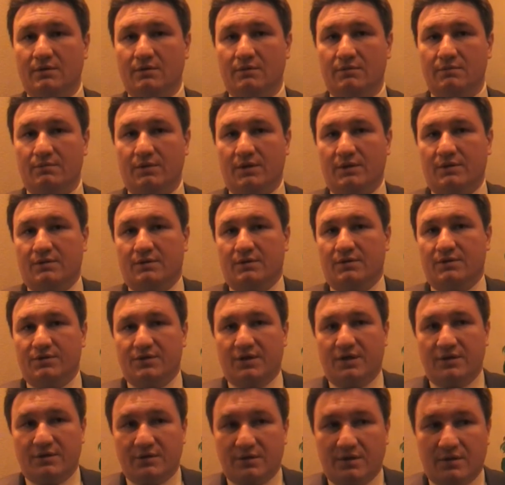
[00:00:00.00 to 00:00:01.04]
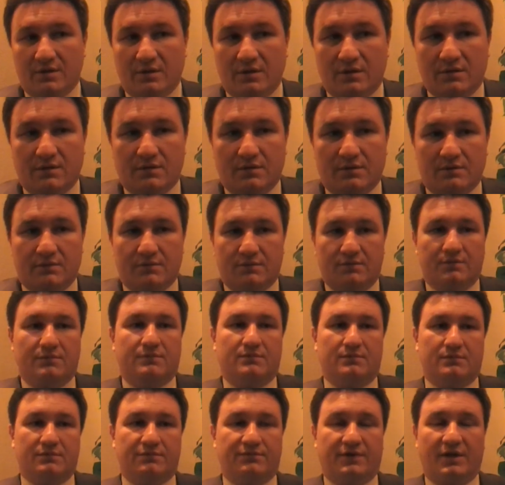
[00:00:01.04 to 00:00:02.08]
But in general,
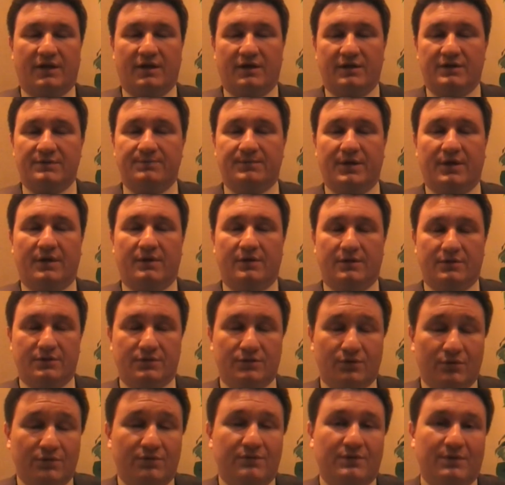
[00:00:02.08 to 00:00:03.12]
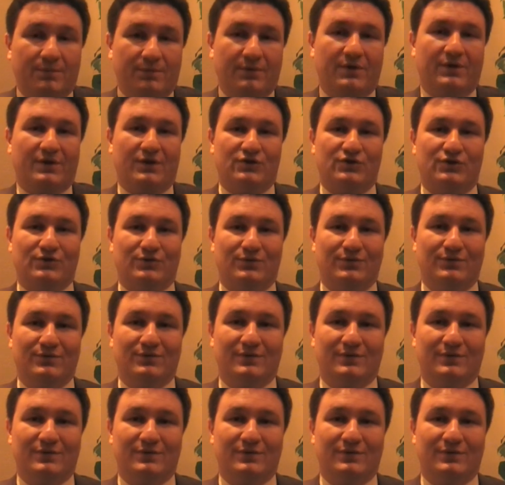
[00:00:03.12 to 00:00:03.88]
frankly speaking, it's not a big issue.